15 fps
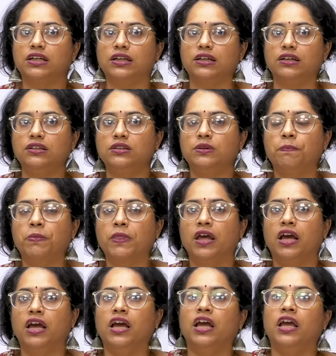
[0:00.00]
areas.
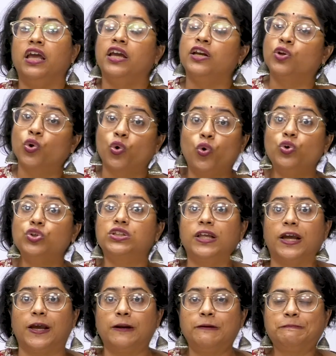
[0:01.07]
It grows
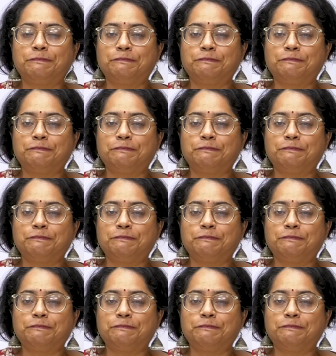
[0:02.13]
there,